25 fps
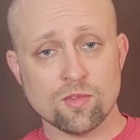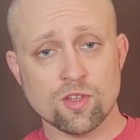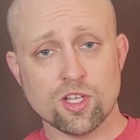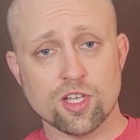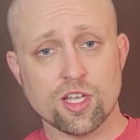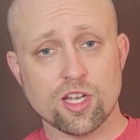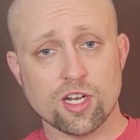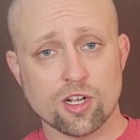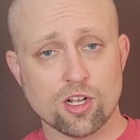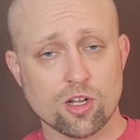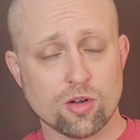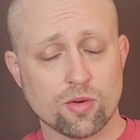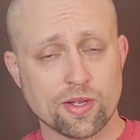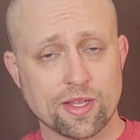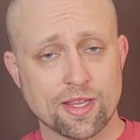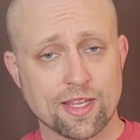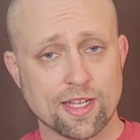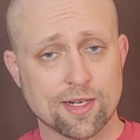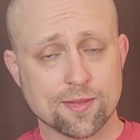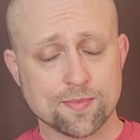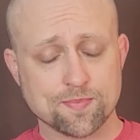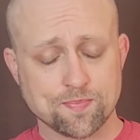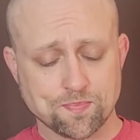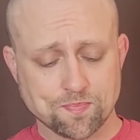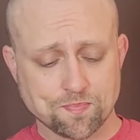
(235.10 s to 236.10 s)
to get it going
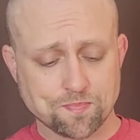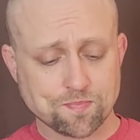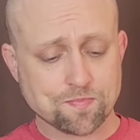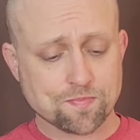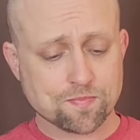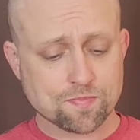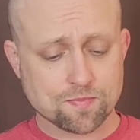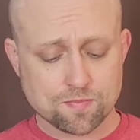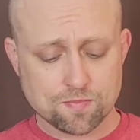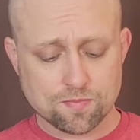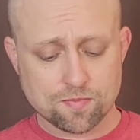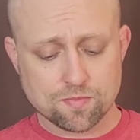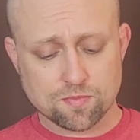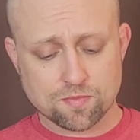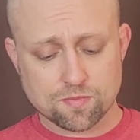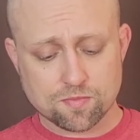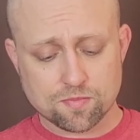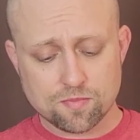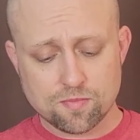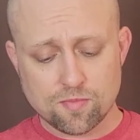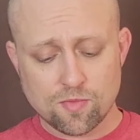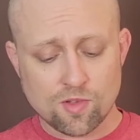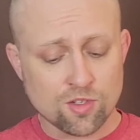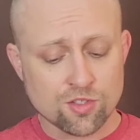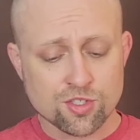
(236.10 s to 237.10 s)
there.
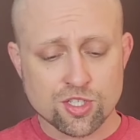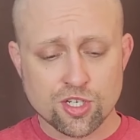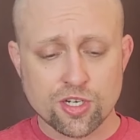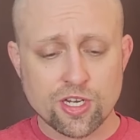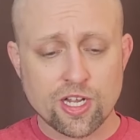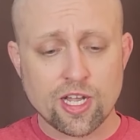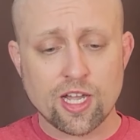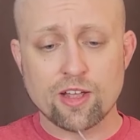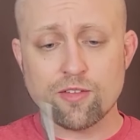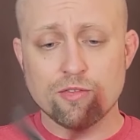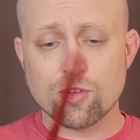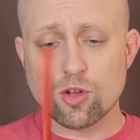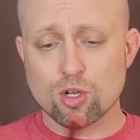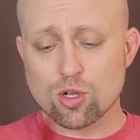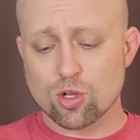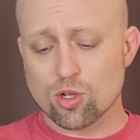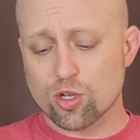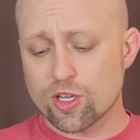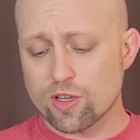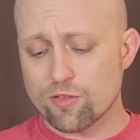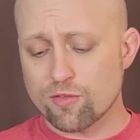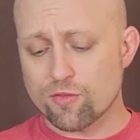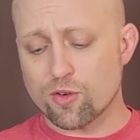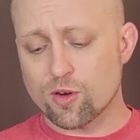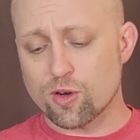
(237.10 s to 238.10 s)
So yeah, if you're
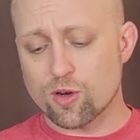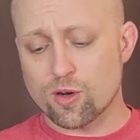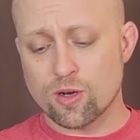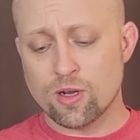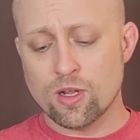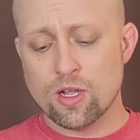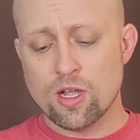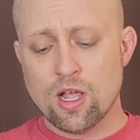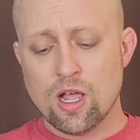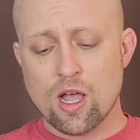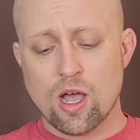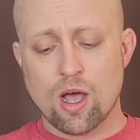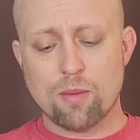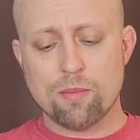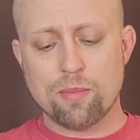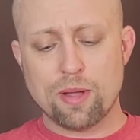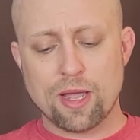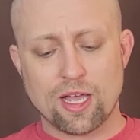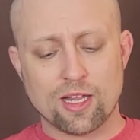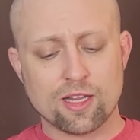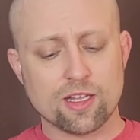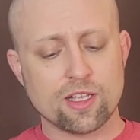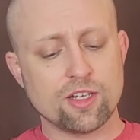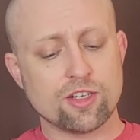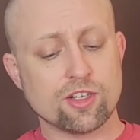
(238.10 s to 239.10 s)
looking for a
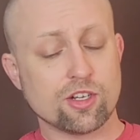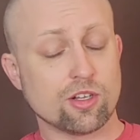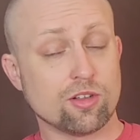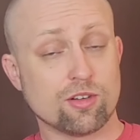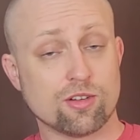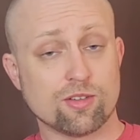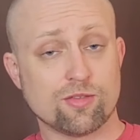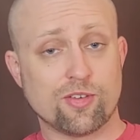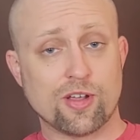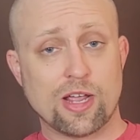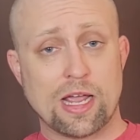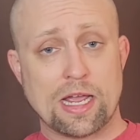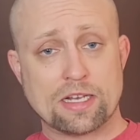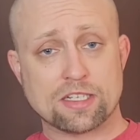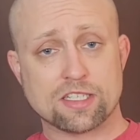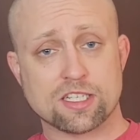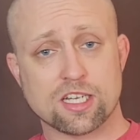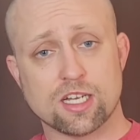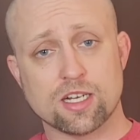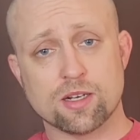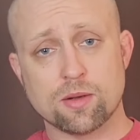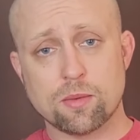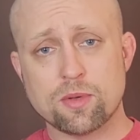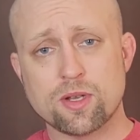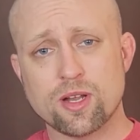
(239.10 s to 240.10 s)
bally to learn fans
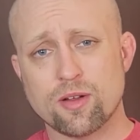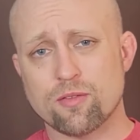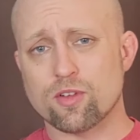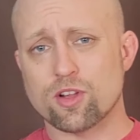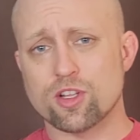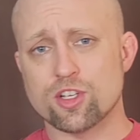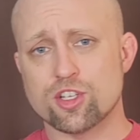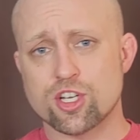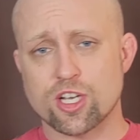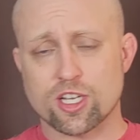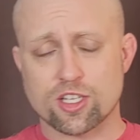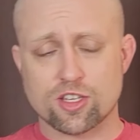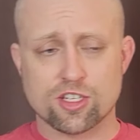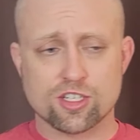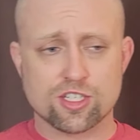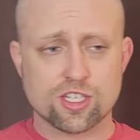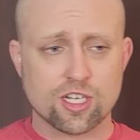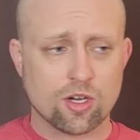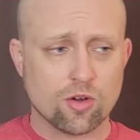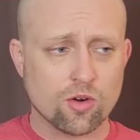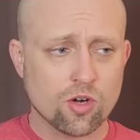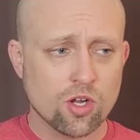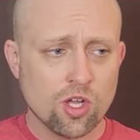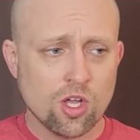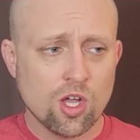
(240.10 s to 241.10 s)
on, definitely check this
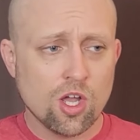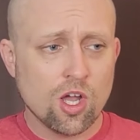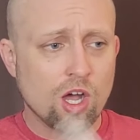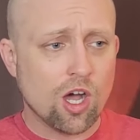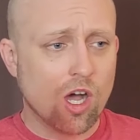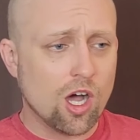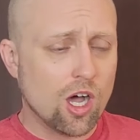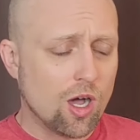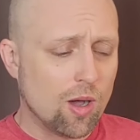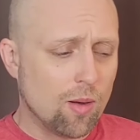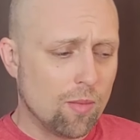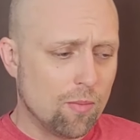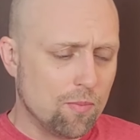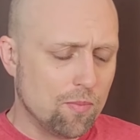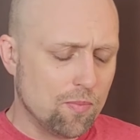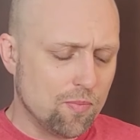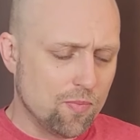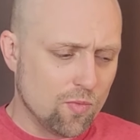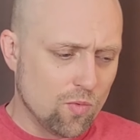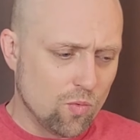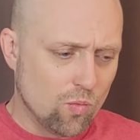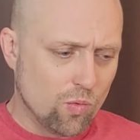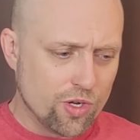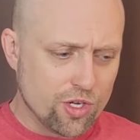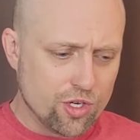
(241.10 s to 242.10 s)
out. Um,
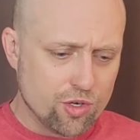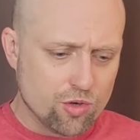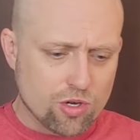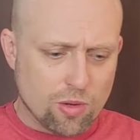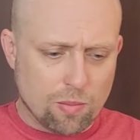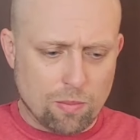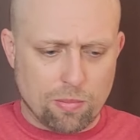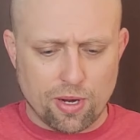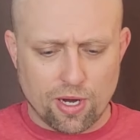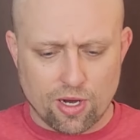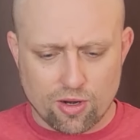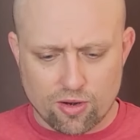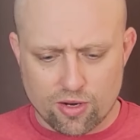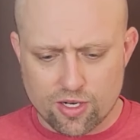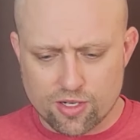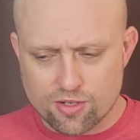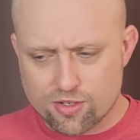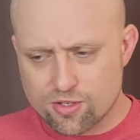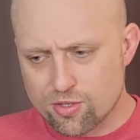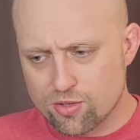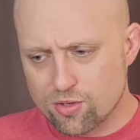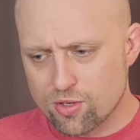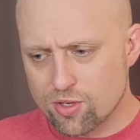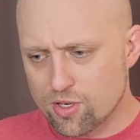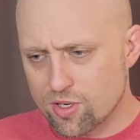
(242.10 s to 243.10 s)
when you compare
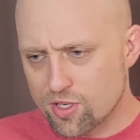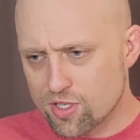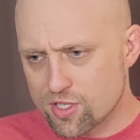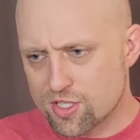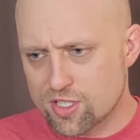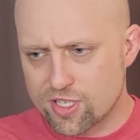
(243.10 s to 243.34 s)
it to a